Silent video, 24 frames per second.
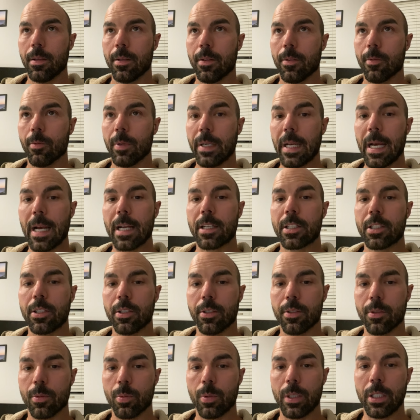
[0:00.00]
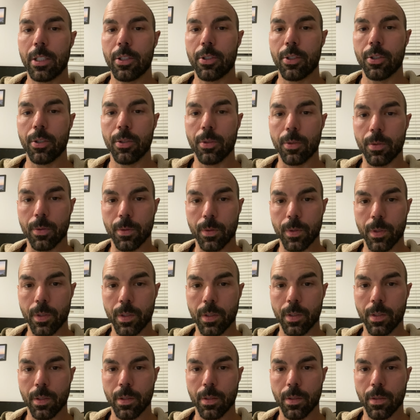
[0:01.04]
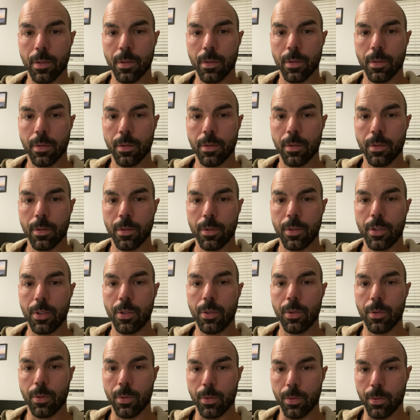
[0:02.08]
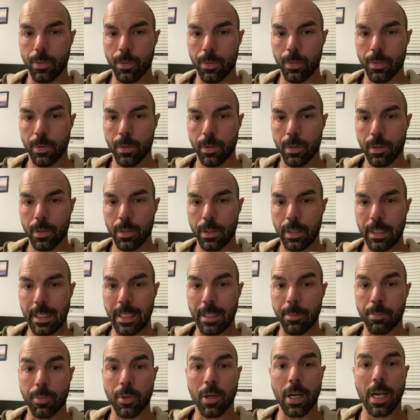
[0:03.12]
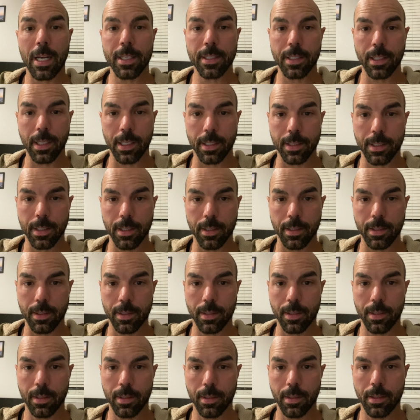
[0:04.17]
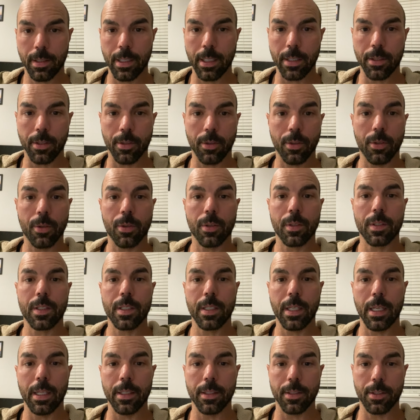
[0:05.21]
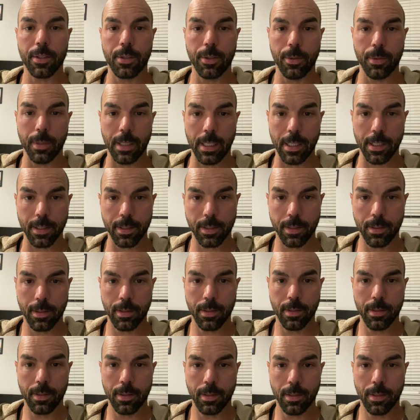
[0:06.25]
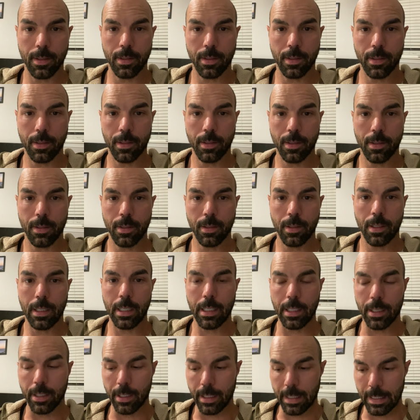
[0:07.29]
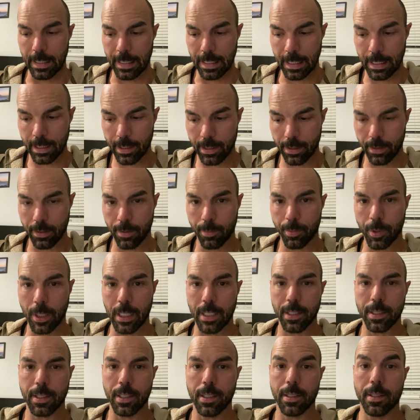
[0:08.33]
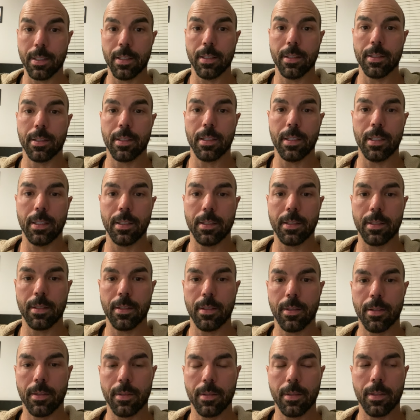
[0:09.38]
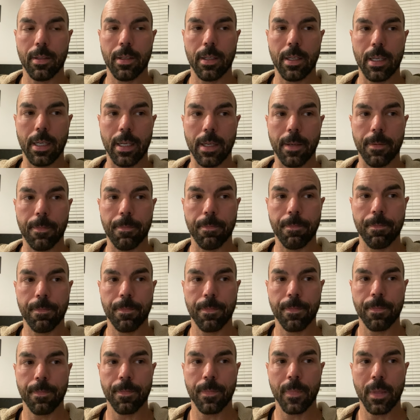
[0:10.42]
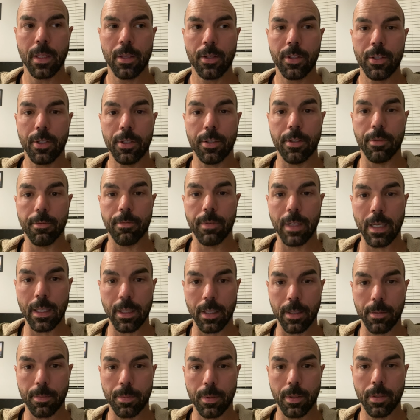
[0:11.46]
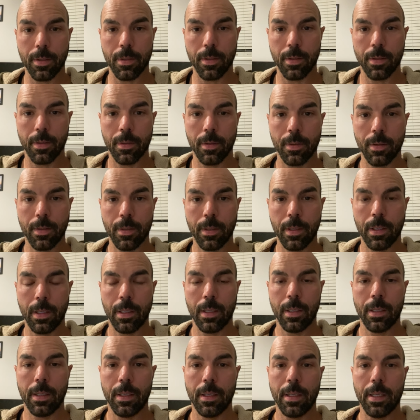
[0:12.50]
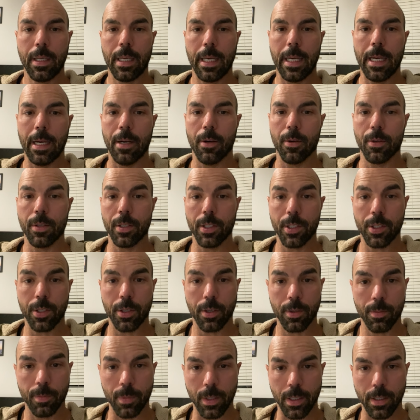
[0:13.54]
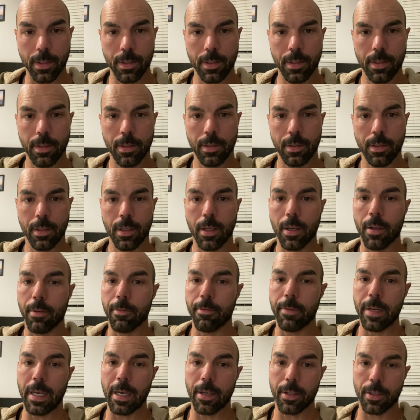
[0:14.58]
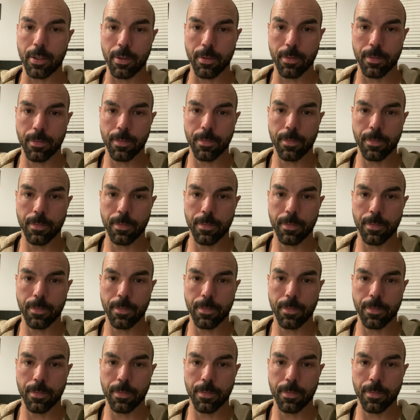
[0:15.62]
reactions we choose to the processes that the Lord sends to us. The intent of the processes is um, to develop our discernment of value.